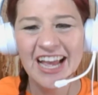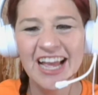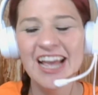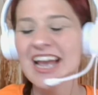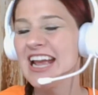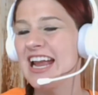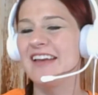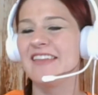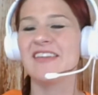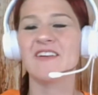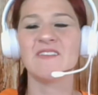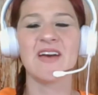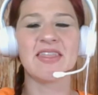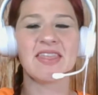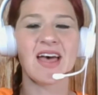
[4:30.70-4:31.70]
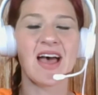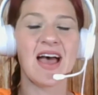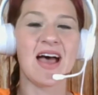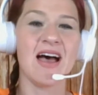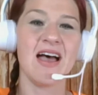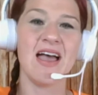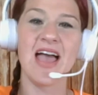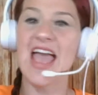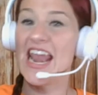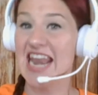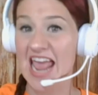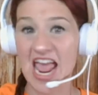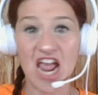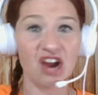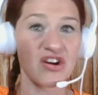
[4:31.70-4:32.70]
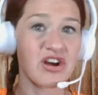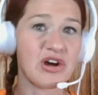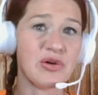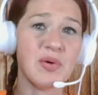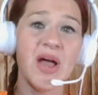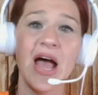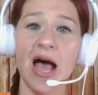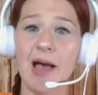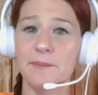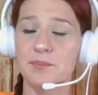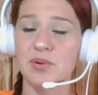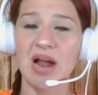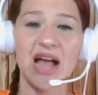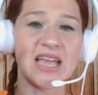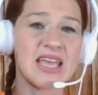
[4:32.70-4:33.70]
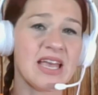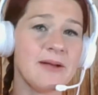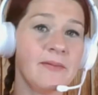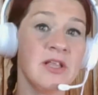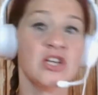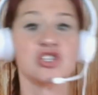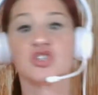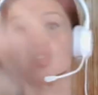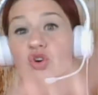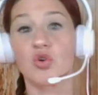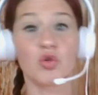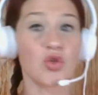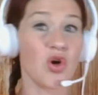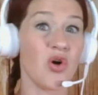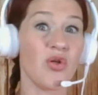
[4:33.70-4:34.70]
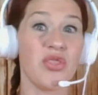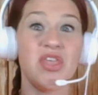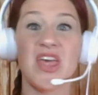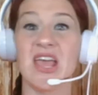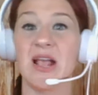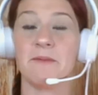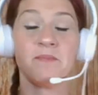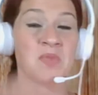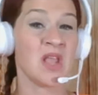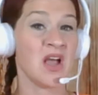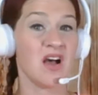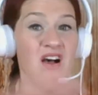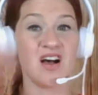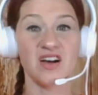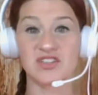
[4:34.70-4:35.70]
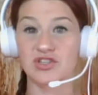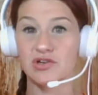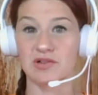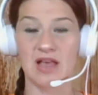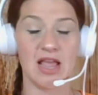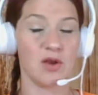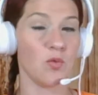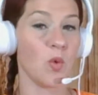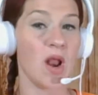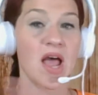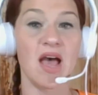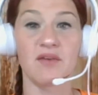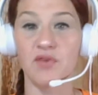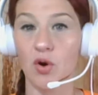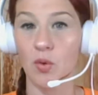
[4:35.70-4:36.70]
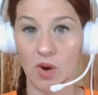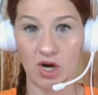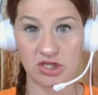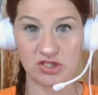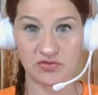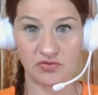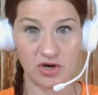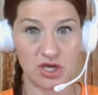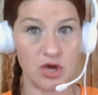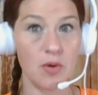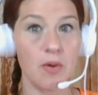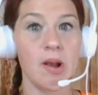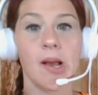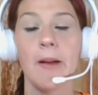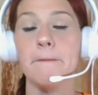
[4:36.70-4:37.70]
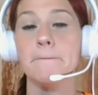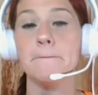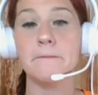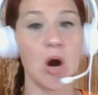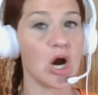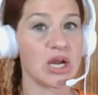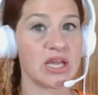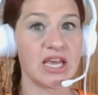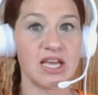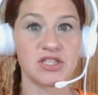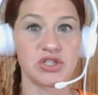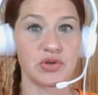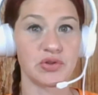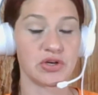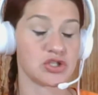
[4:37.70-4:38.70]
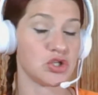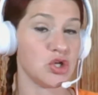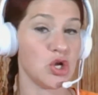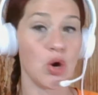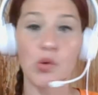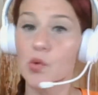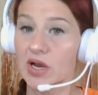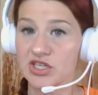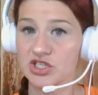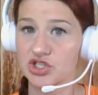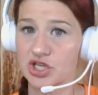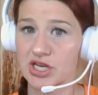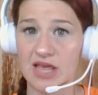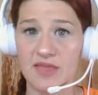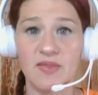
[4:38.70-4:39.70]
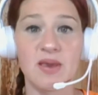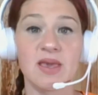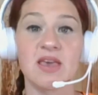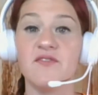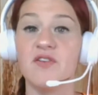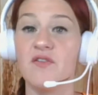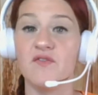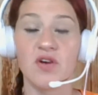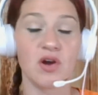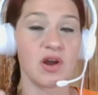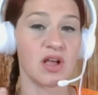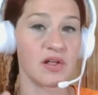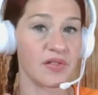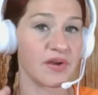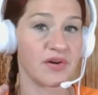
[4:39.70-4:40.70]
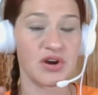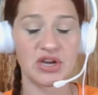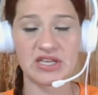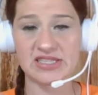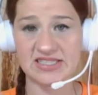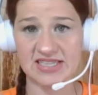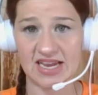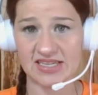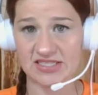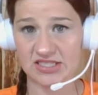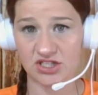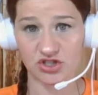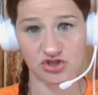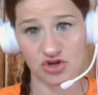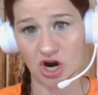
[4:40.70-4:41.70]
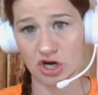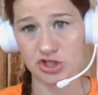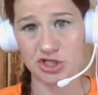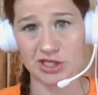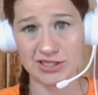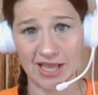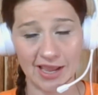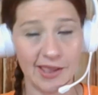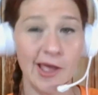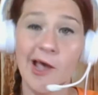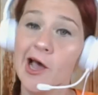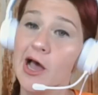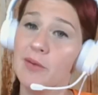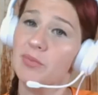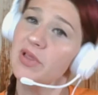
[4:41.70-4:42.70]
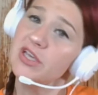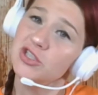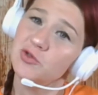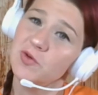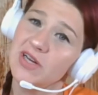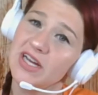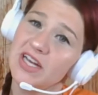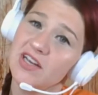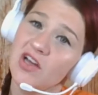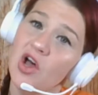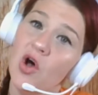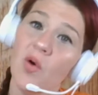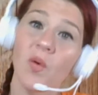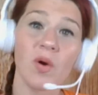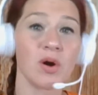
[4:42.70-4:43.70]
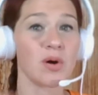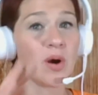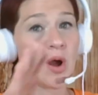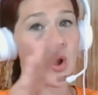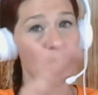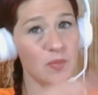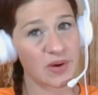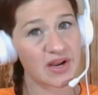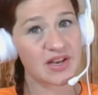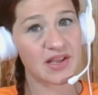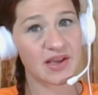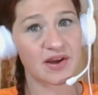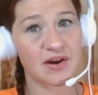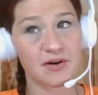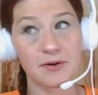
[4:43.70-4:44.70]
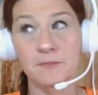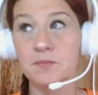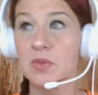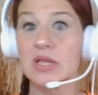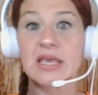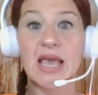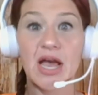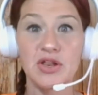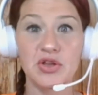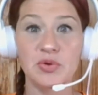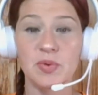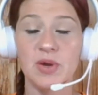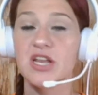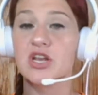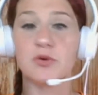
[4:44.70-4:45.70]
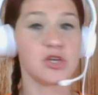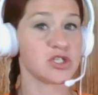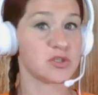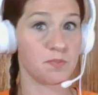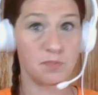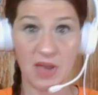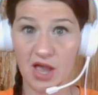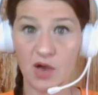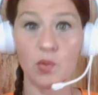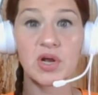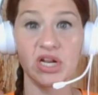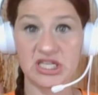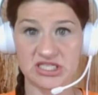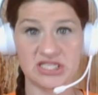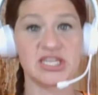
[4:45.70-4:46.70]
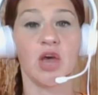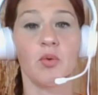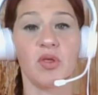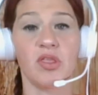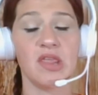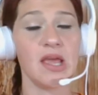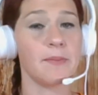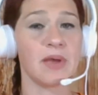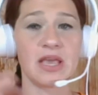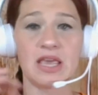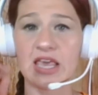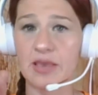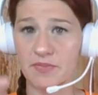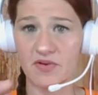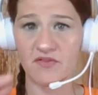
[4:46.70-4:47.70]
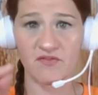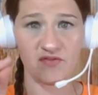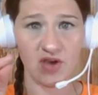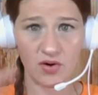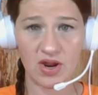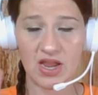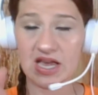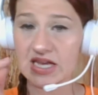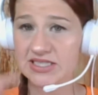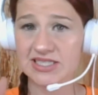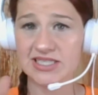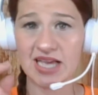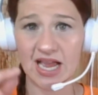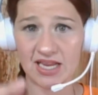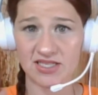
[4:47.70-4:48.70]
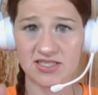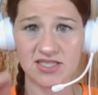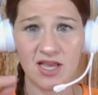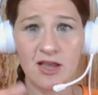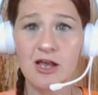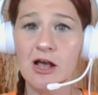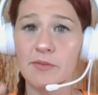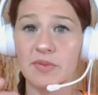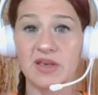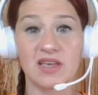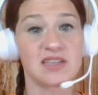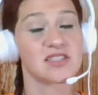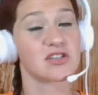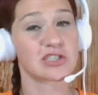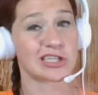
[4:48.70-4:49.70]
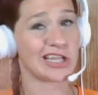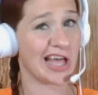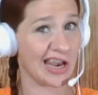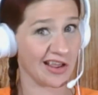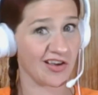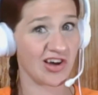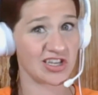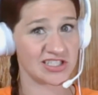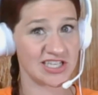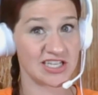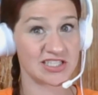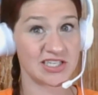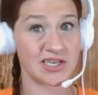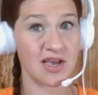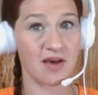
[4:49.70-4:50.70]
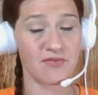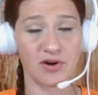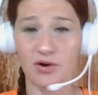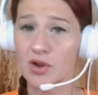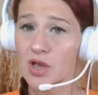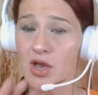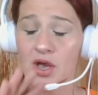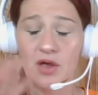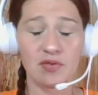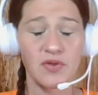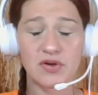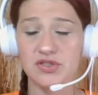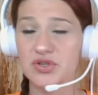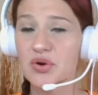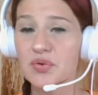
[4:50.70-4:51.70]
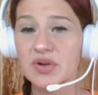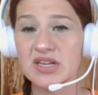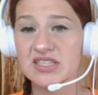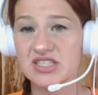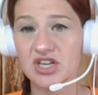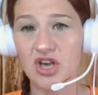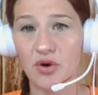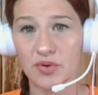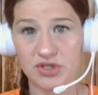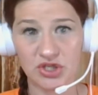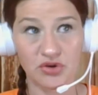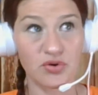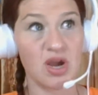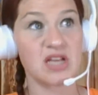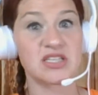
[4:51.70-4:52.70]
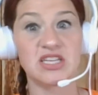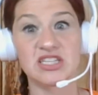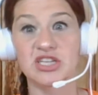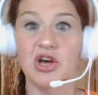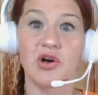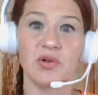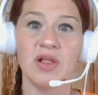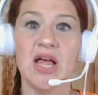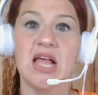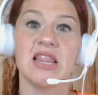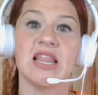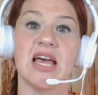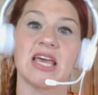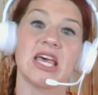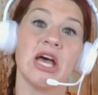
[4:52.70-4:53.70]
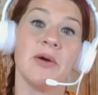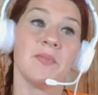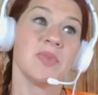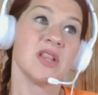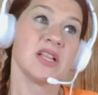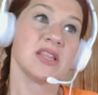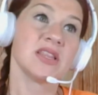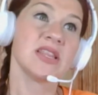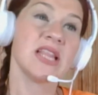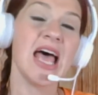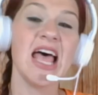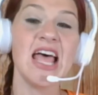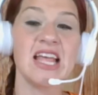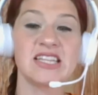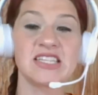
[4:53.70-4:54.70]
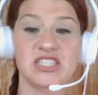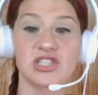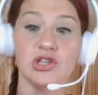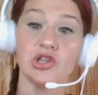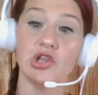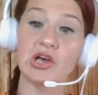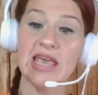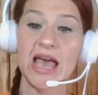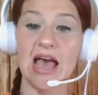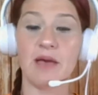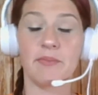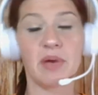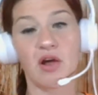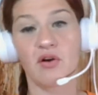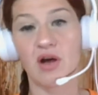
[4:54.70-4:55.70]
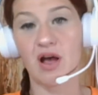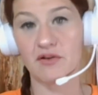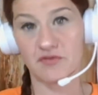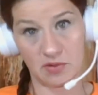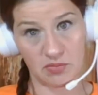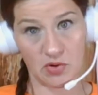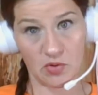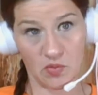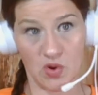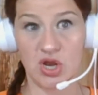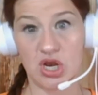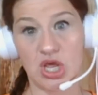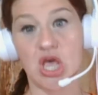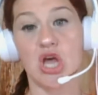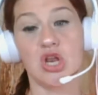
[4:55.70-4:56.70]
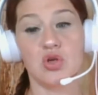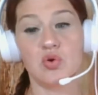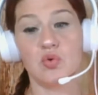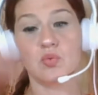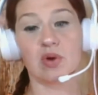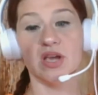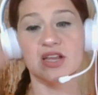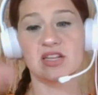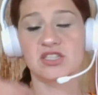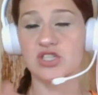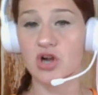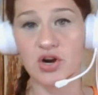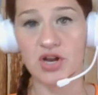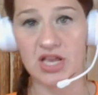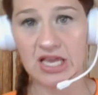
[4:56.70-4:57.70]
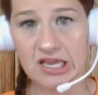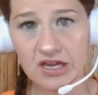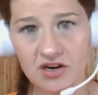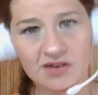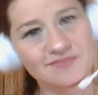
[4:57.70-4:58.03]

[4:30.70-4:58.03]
Either with an arrow, a bracket, circle the whole thing, underline, whatever works for you. Mark it so there's no question, and then give a very clear and concise instruction like, please read, or read here, can you read? Just pick one and stick with it, but keep it very concise because there's a lot of content to cover. There's no need to go into great detail like, let's look at paragraph number 1. Can you read starting here?